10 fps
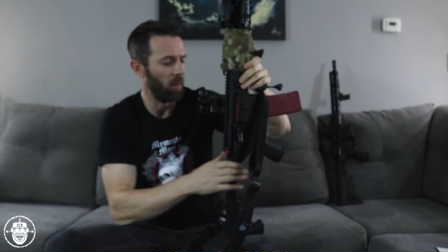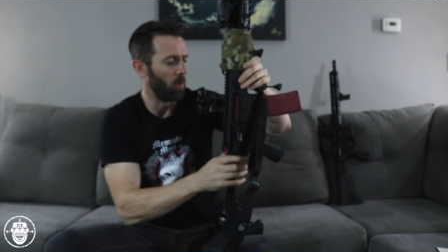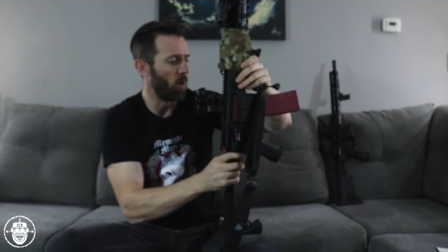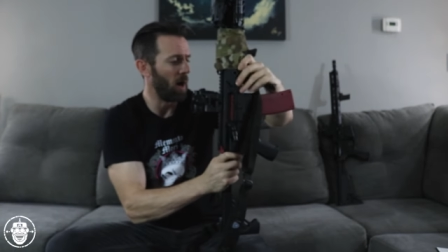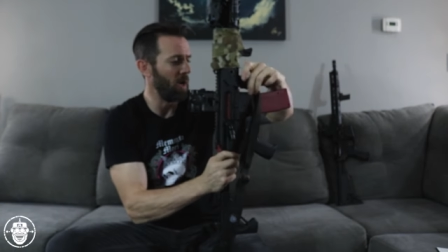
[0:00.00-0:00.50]

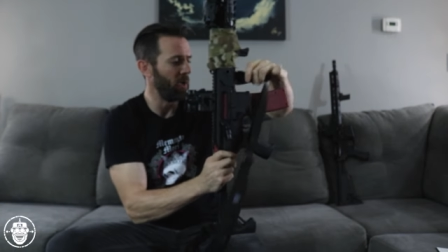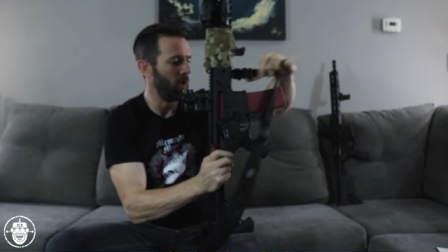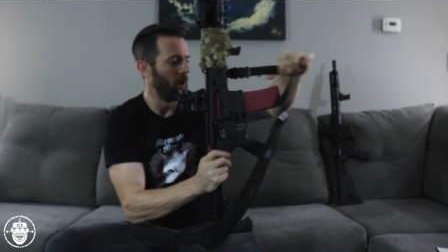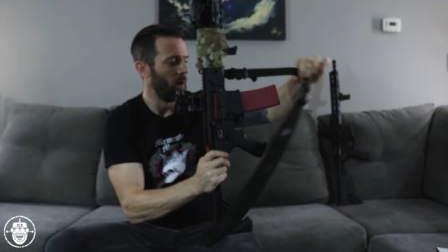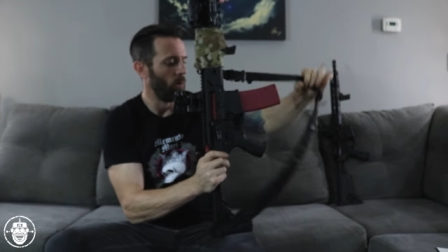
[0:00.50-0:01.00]
Like, why
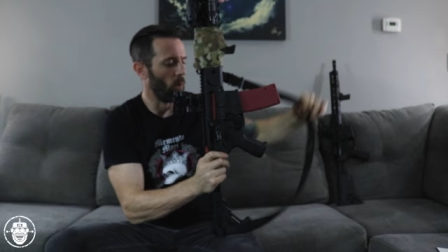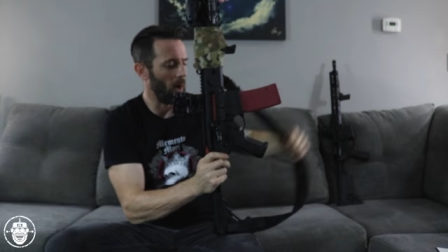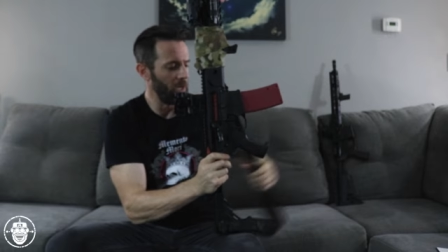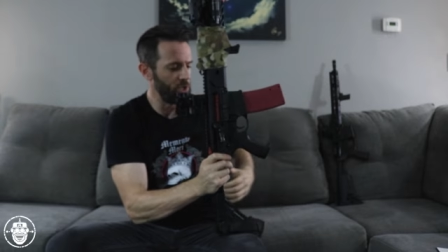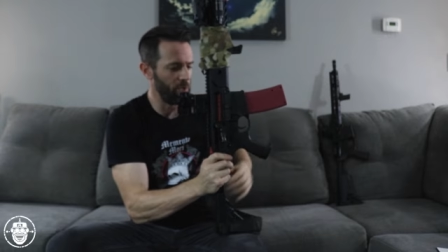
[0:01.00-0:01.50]

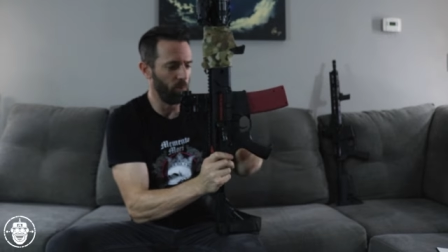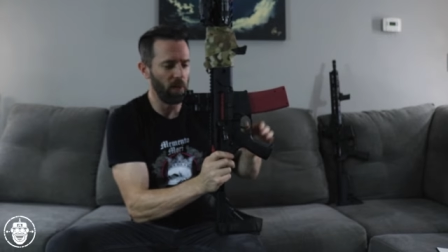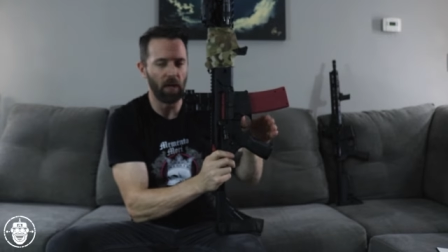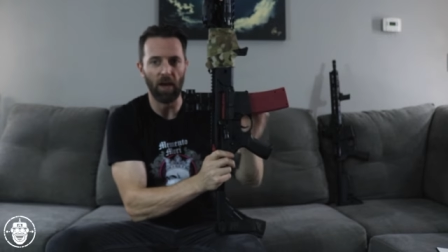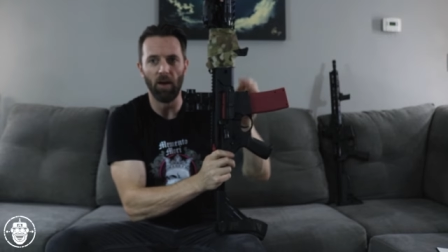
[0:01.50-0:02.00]
why should
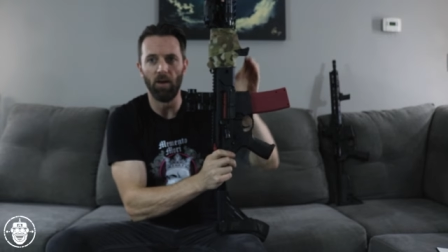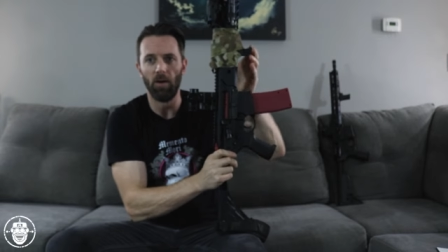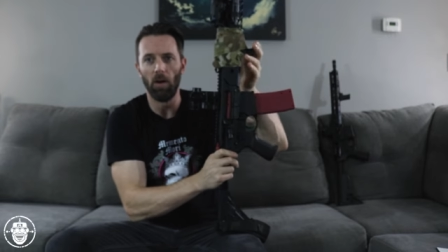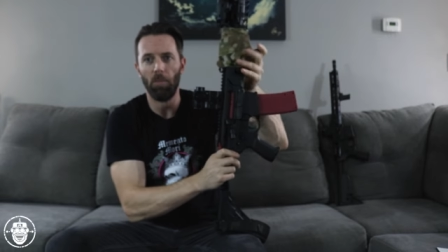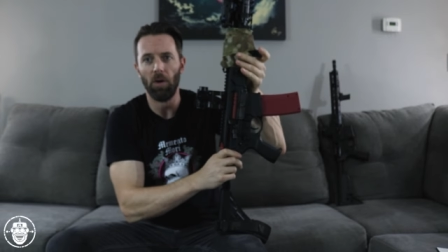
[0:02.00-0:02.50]
we
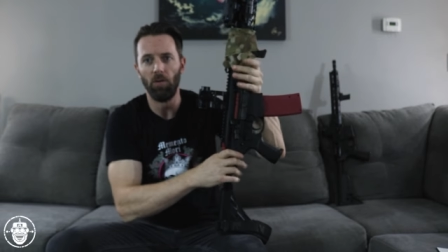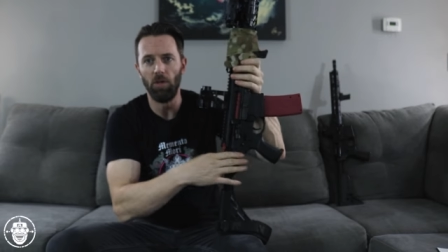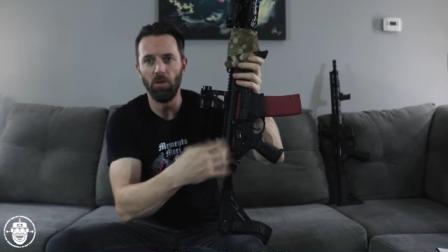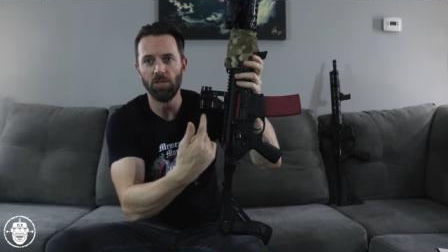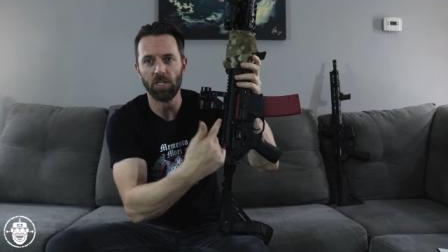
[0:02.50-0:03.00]
care about
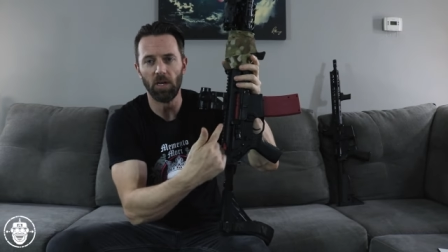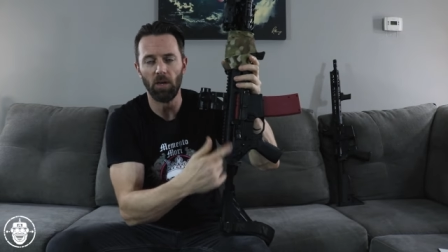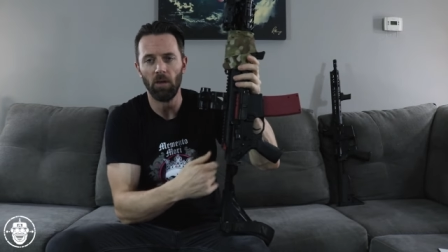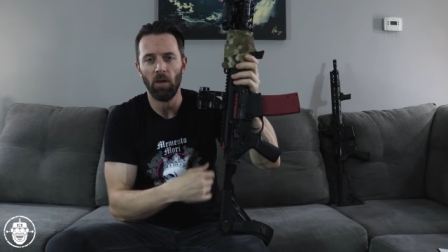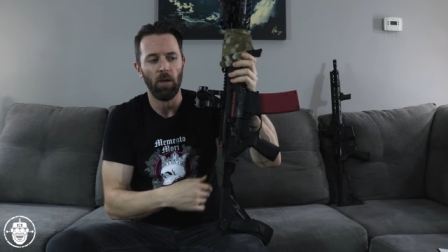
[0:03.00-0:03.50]
using